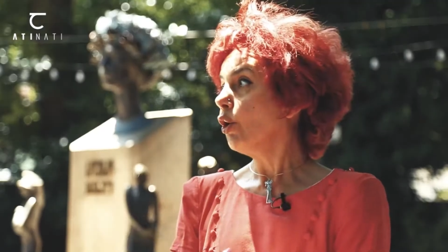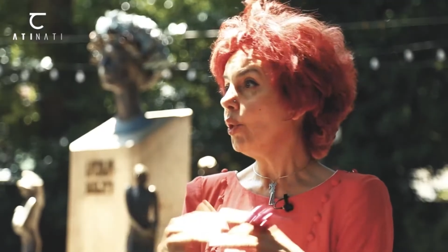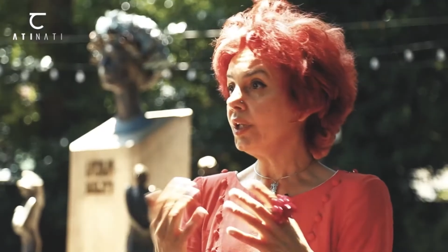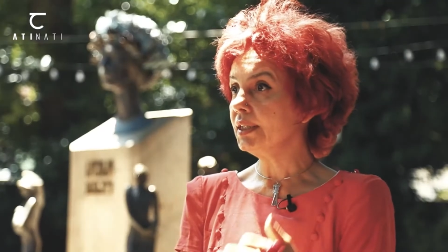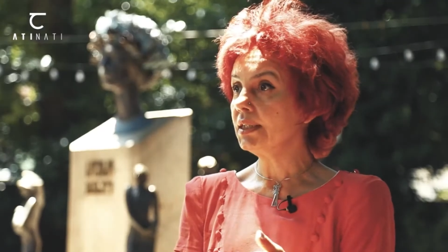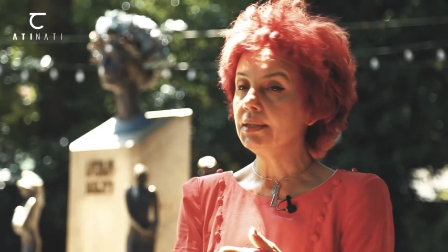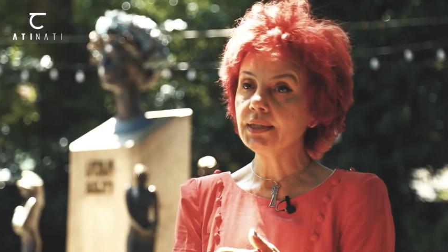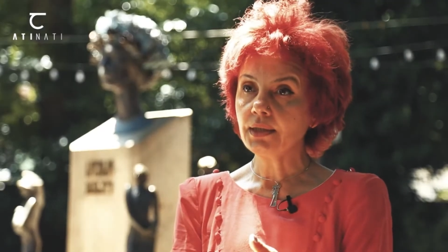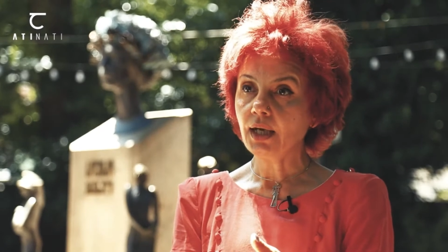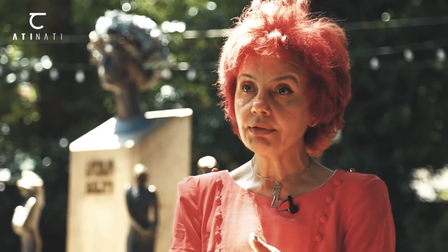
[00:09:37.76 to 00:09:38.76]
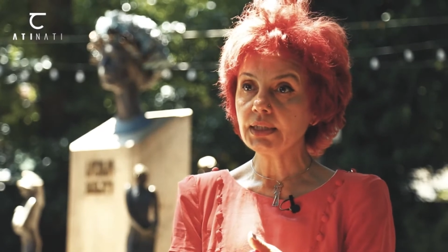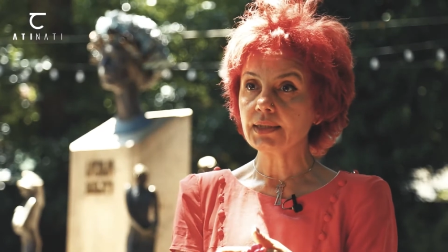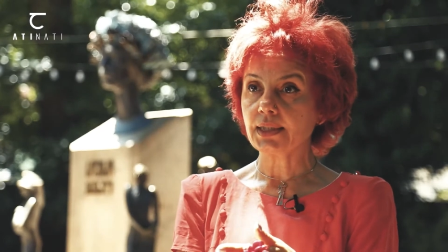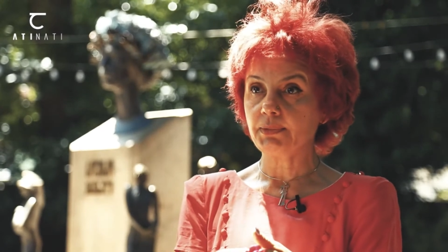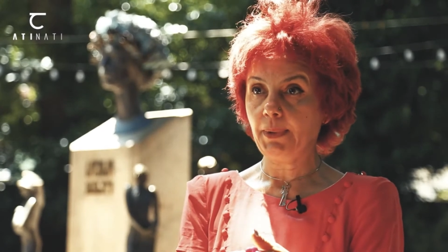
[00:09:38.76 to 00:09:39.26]
approval of the
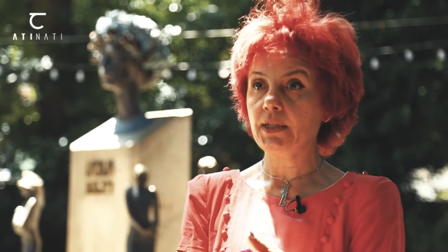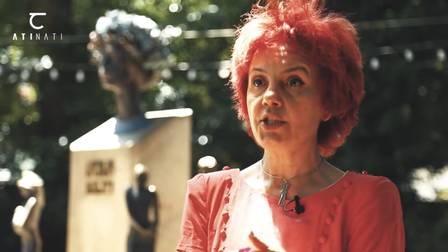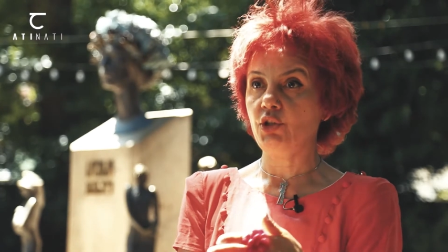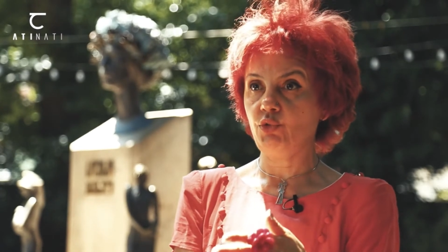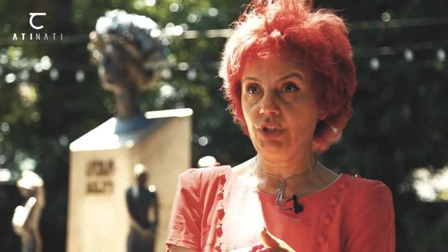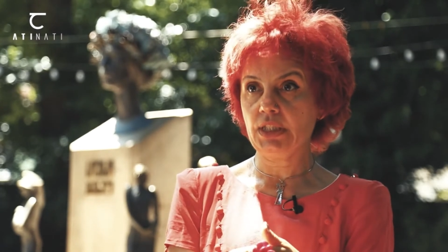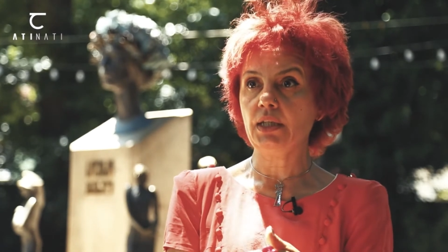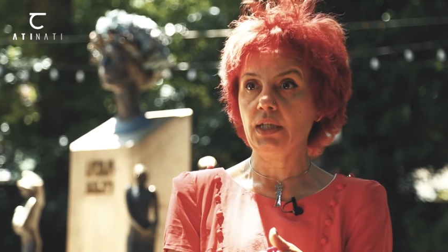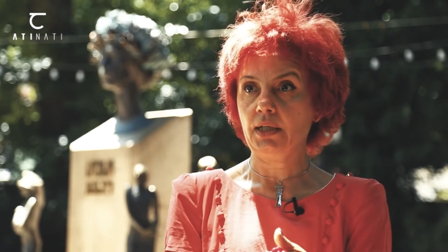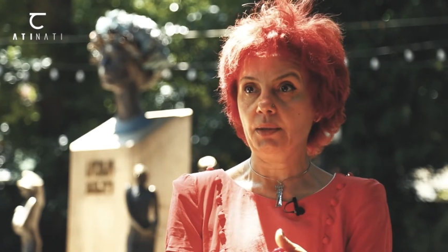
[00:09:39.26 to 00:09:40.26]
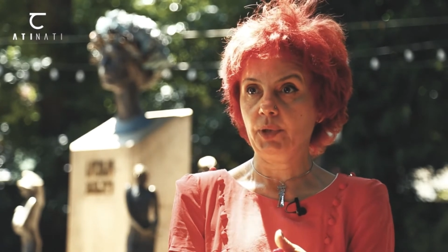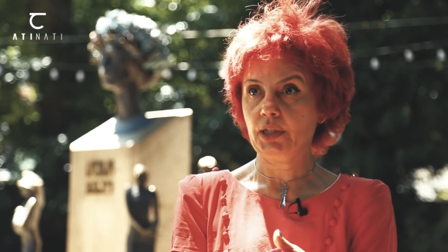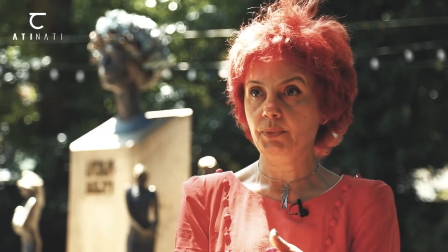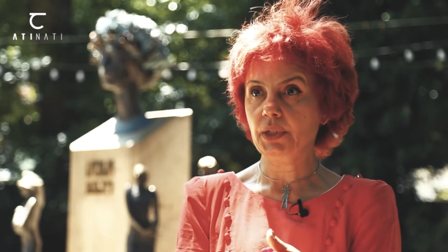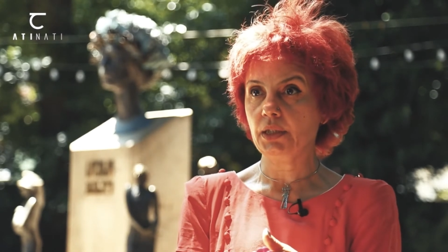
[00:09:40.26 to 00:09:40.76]
script. The biggest
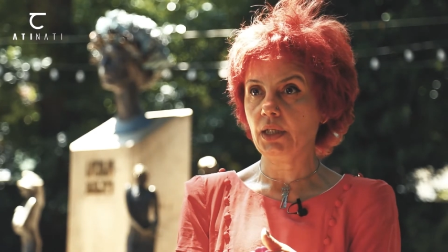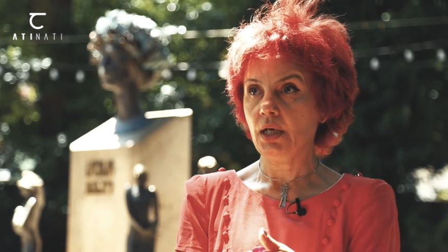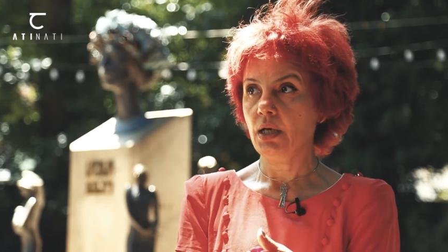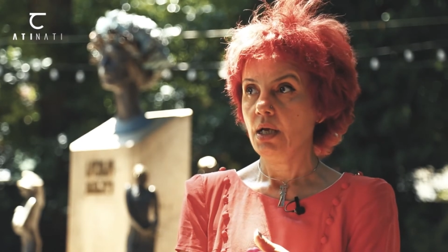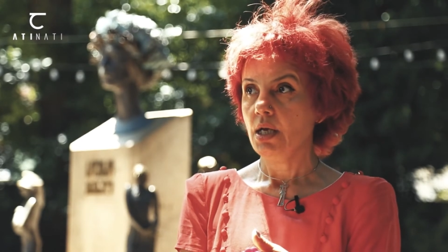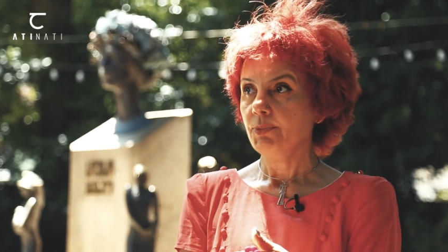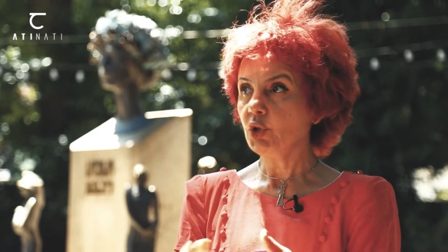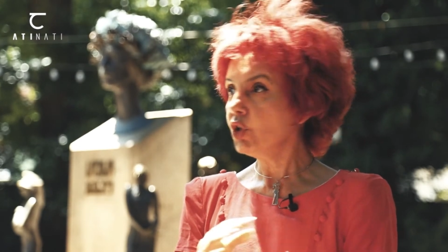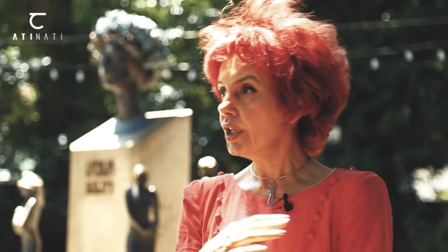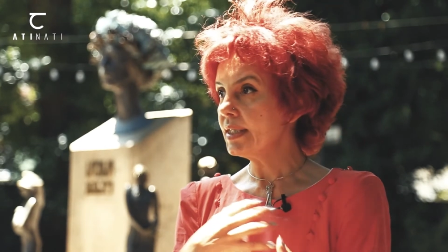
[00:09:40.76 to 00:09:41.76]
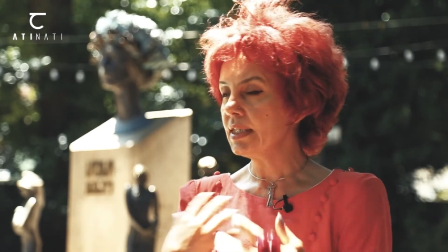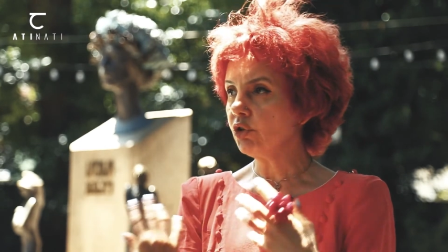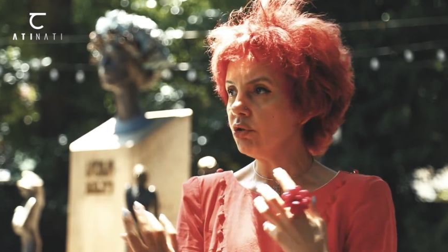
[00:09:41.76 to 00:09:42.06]
problem here was Parajanov's script,